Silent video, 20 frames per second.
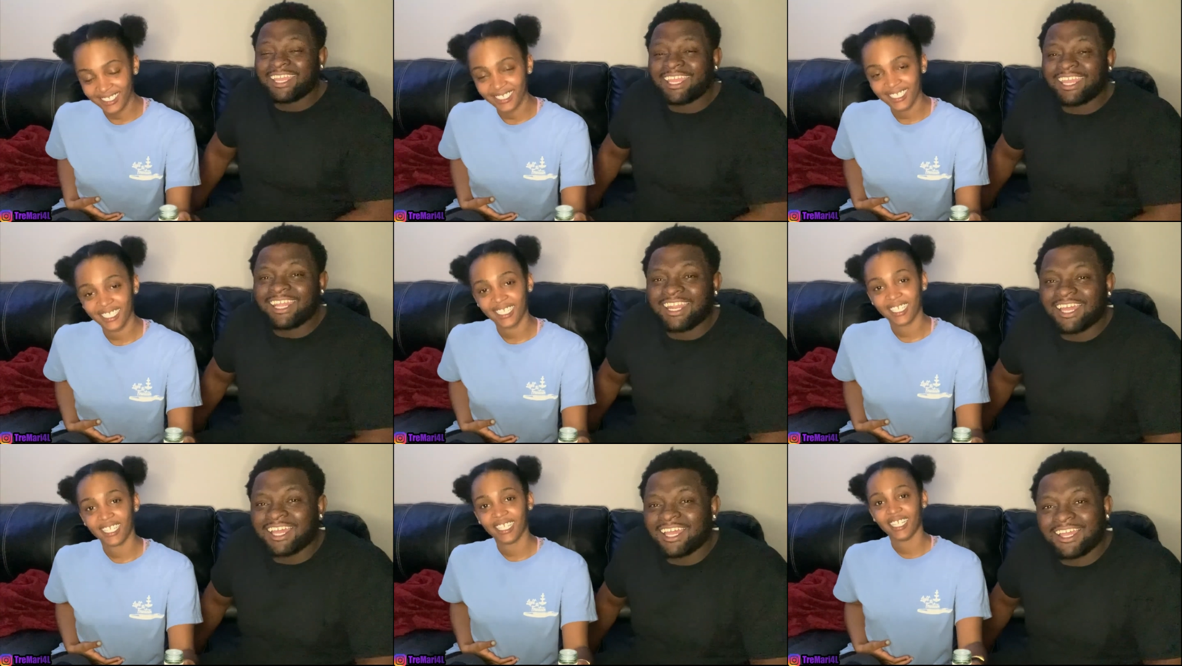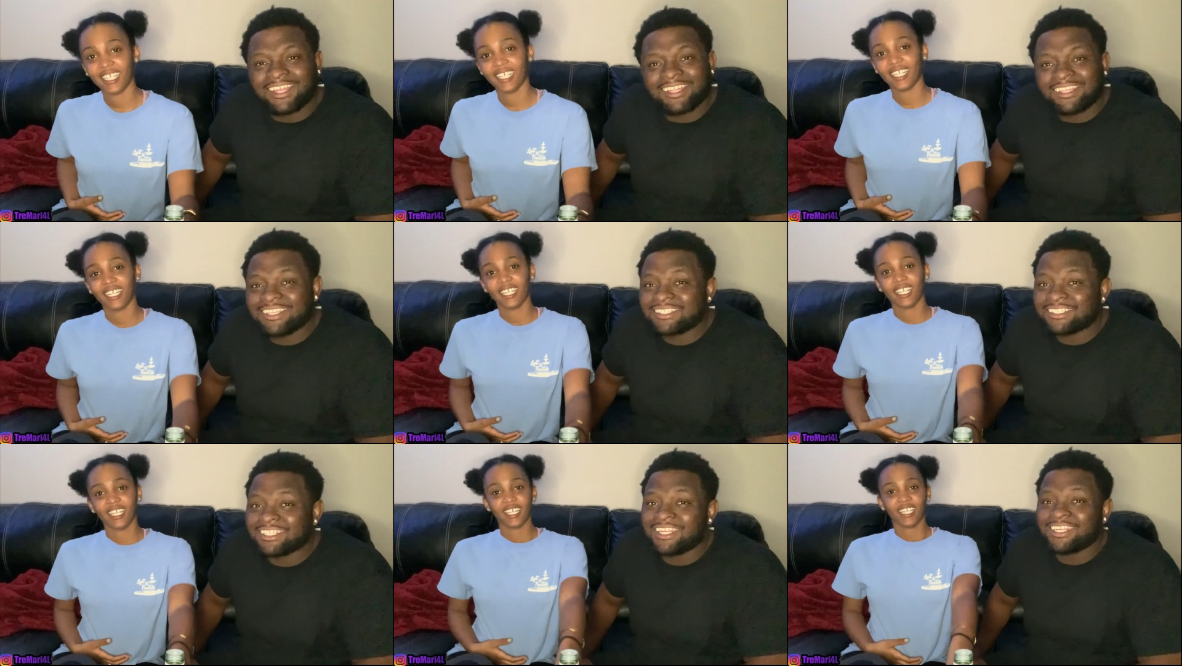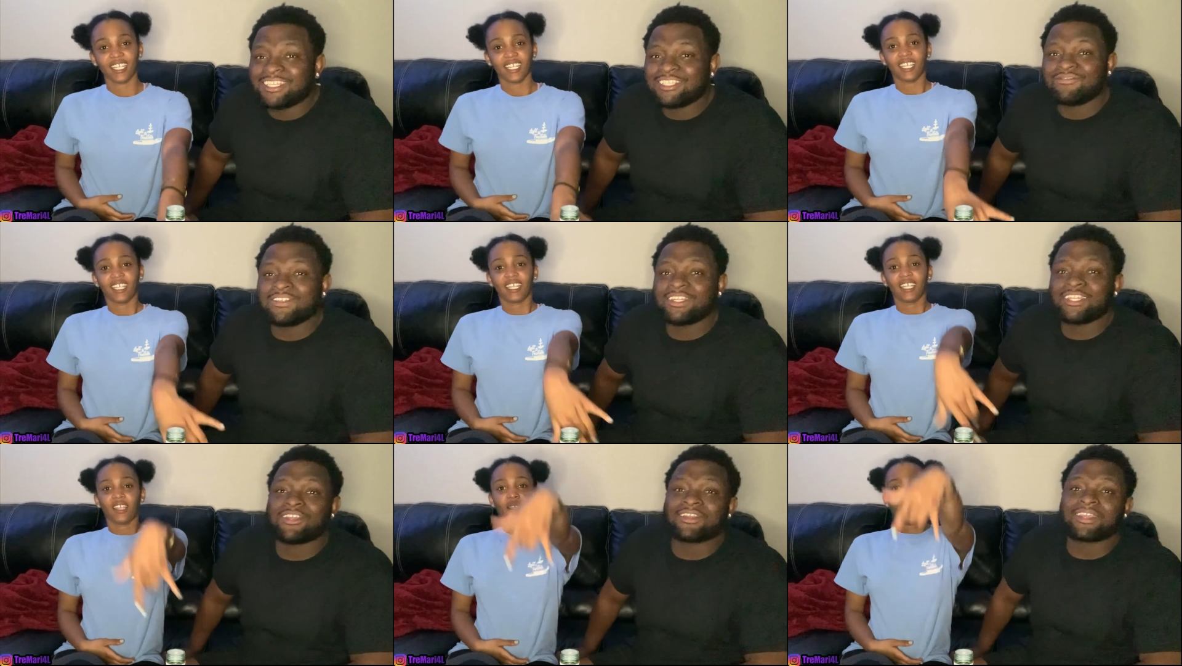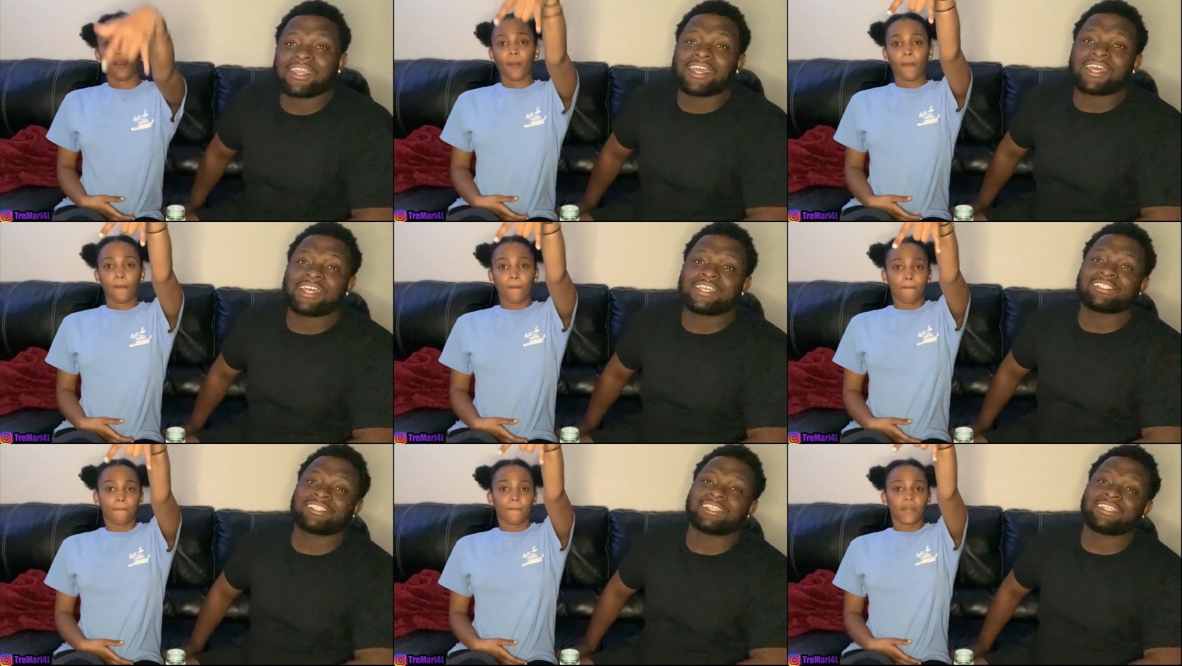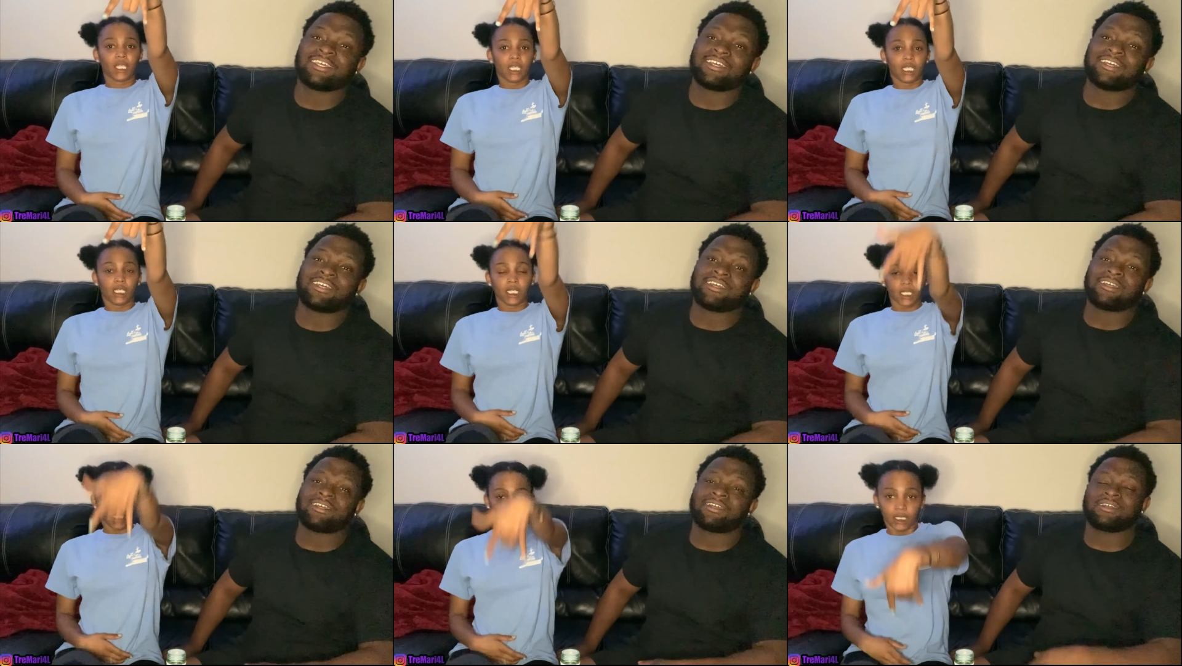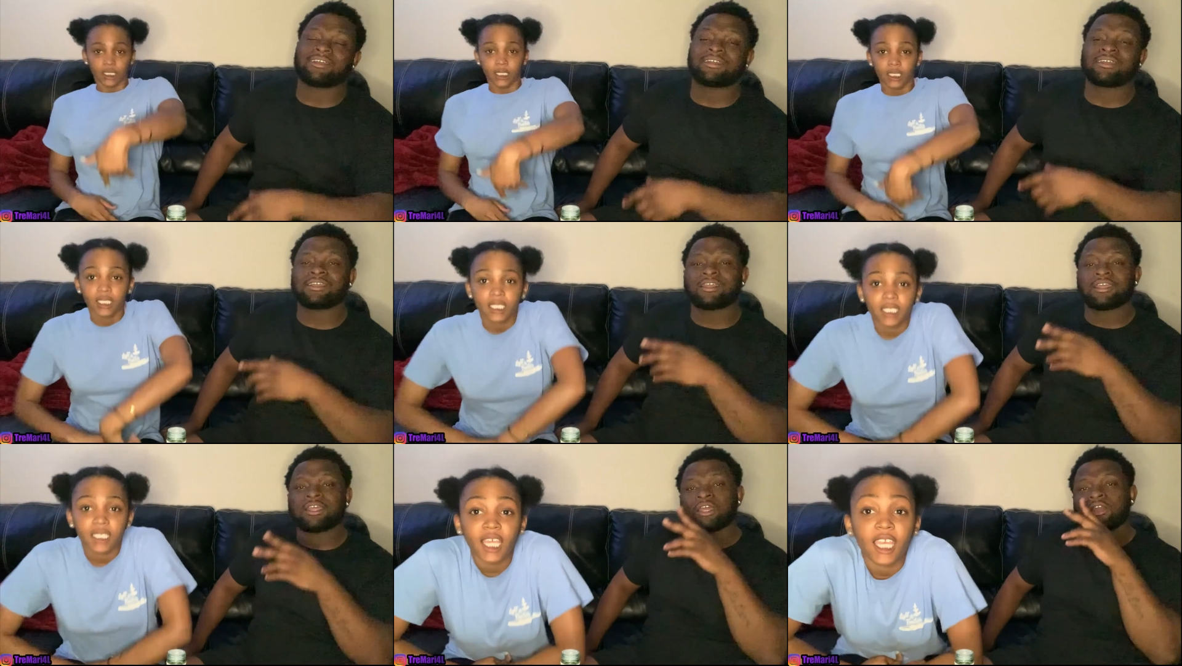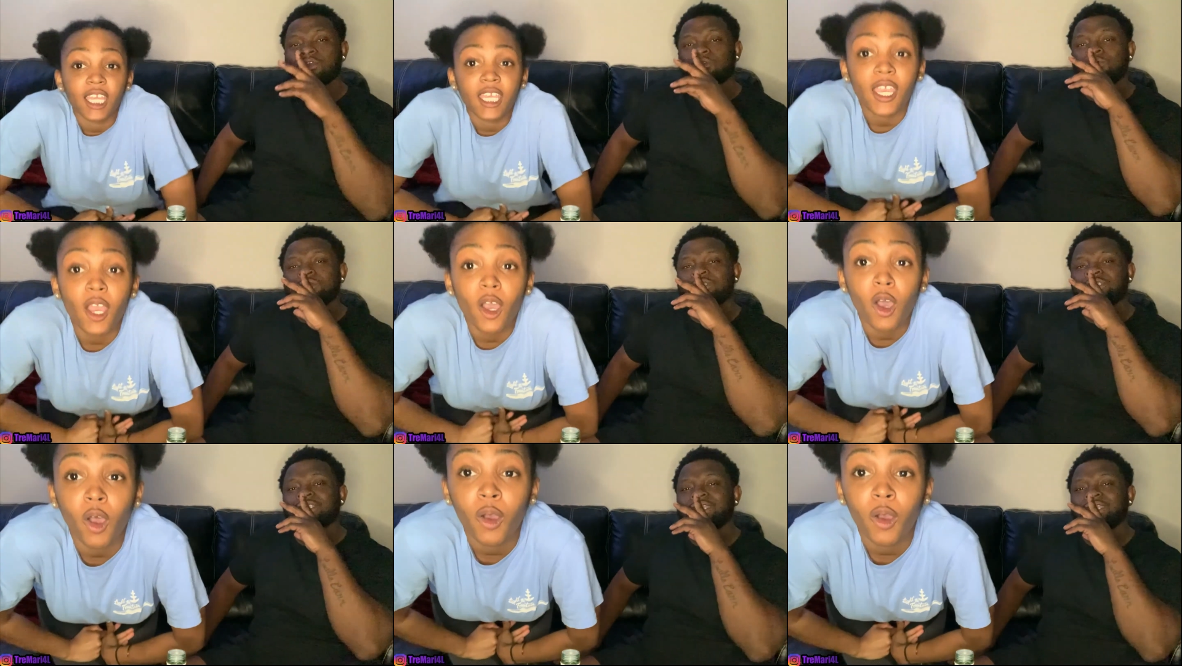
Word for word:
Speaker 1: And uh, let's end this video, guys. And uh, thank y'all.